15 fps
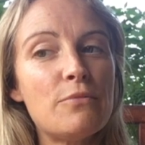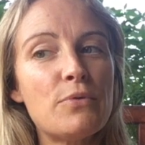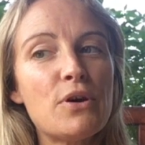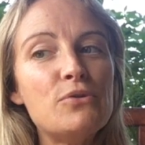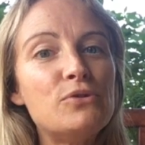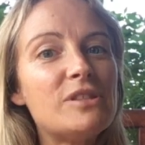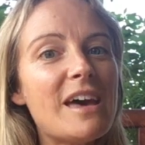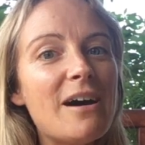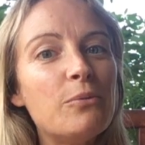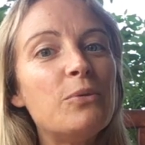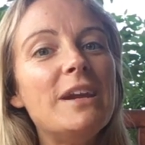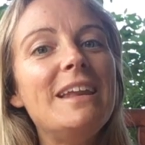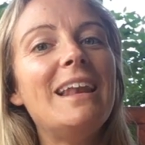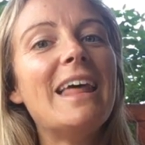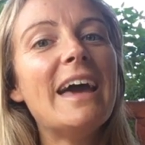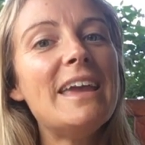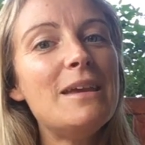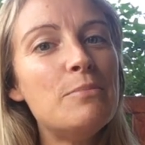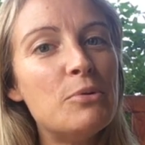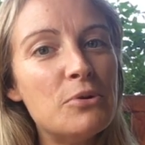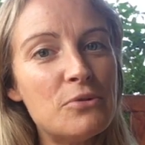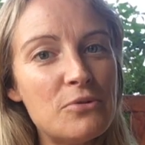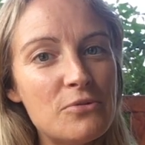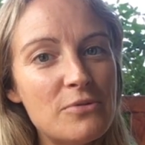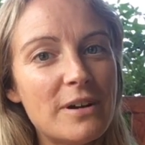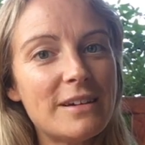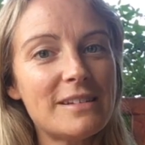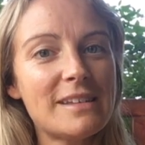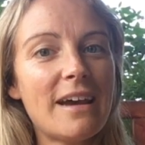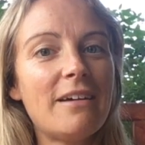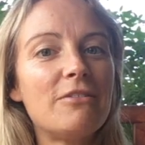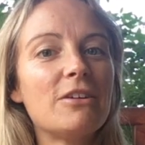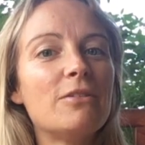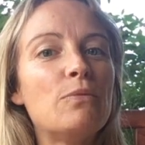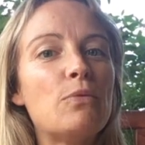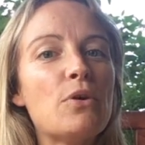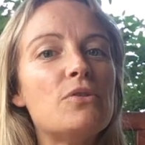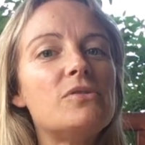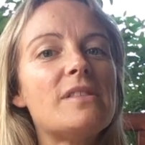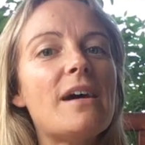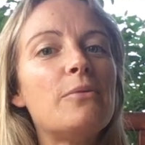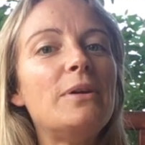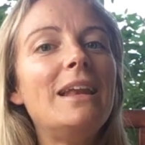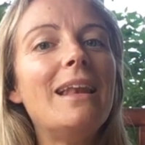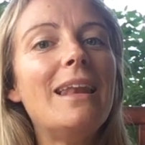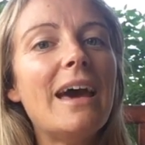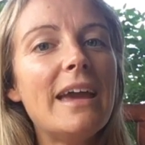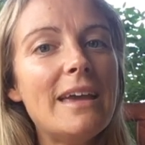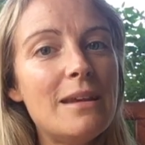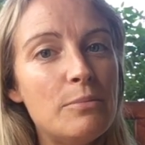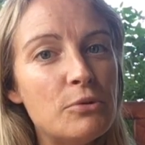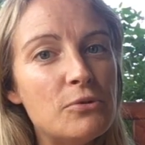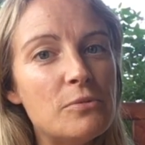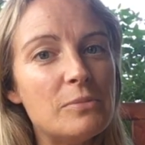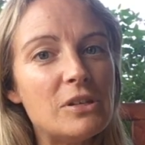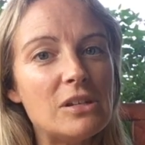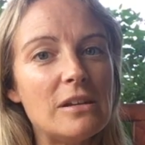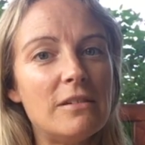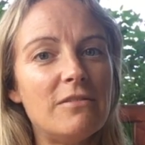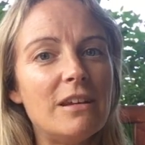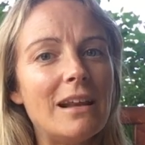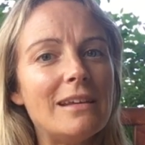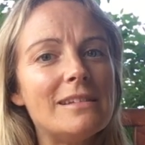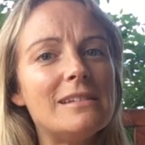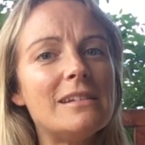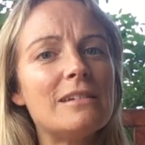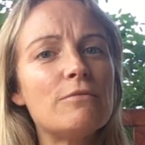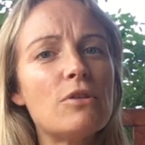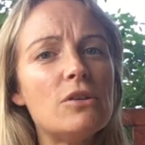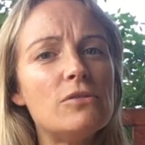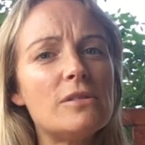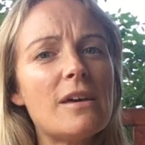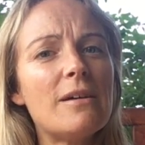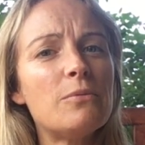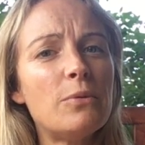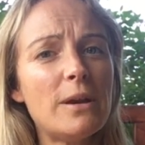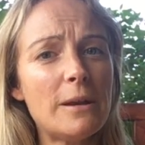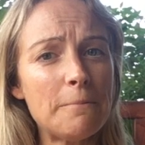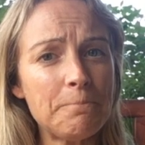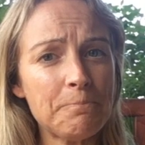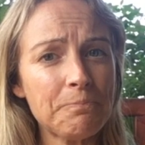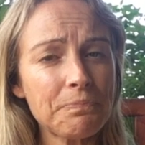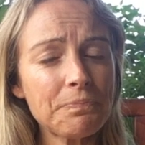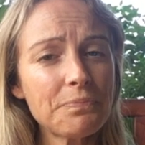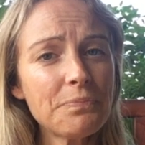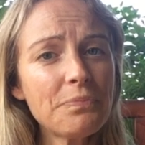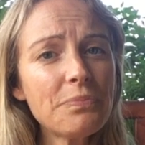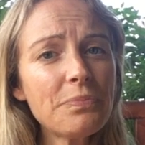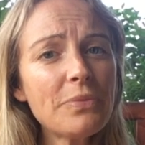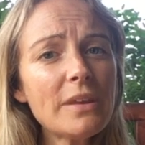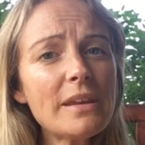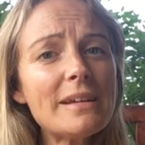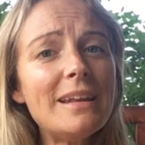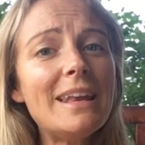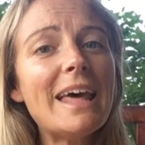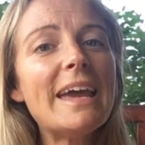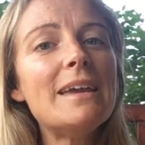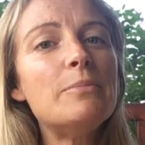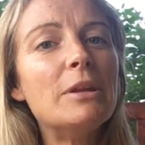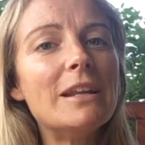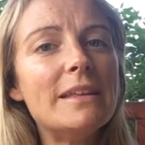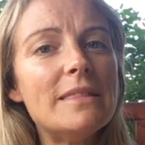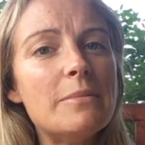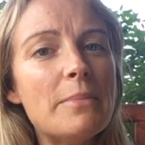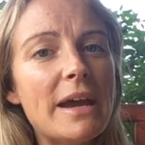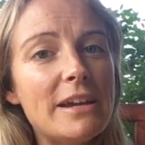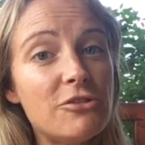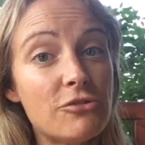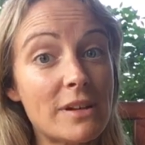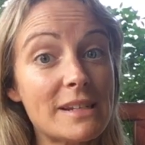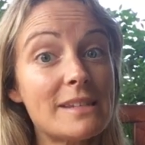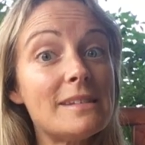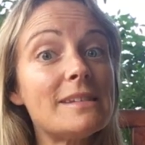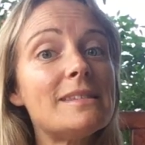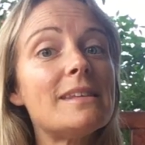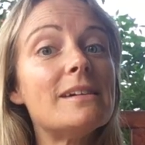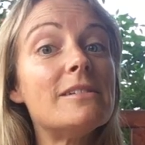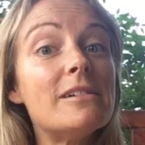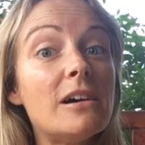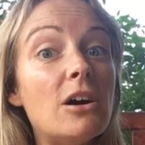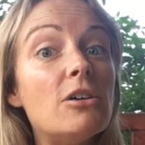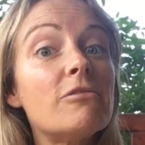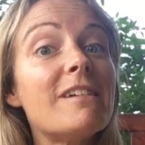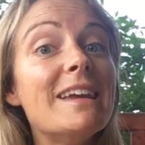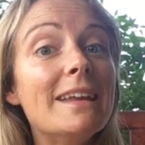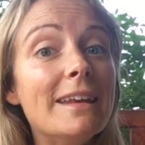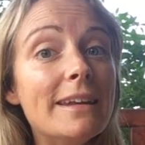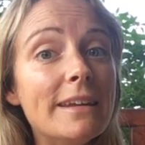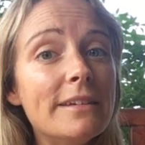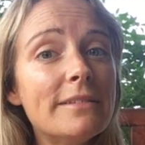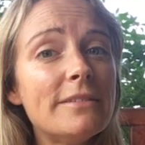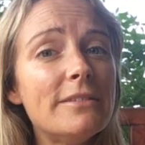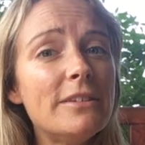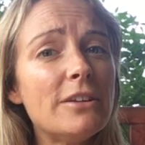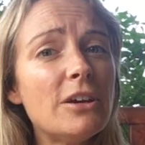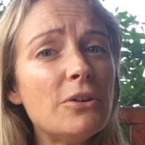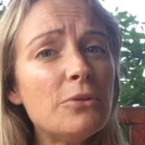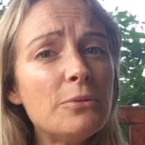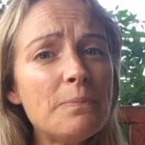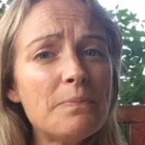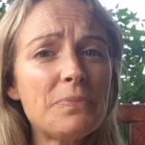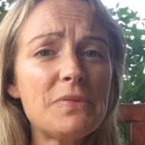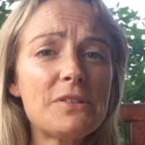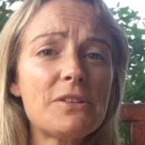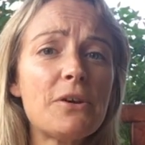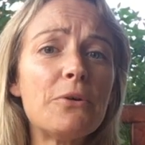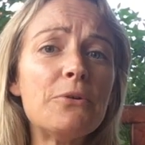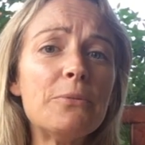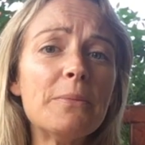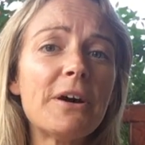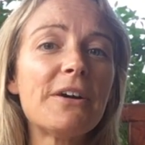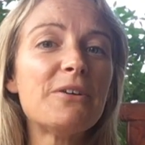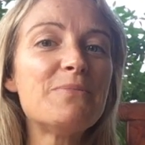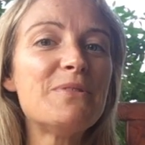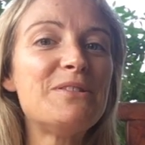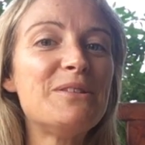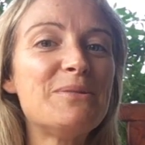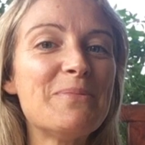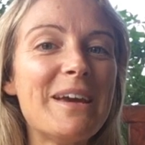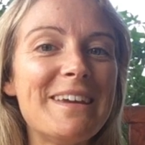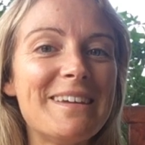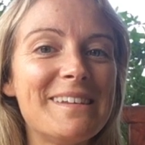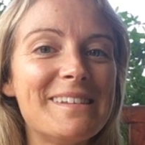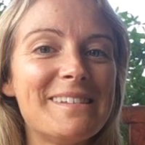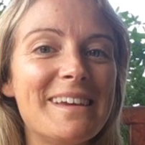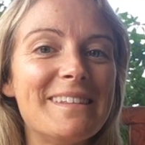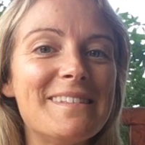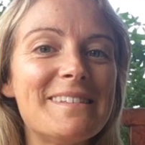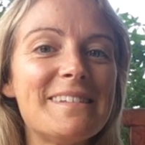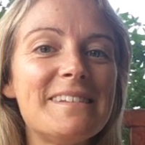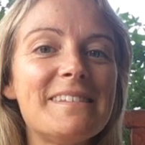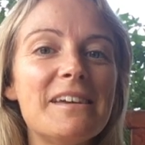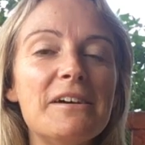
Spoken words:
those that we label as arrogant, those that we label materialistic, those that we label in the matrix are in, you know? So I hope this is making sense.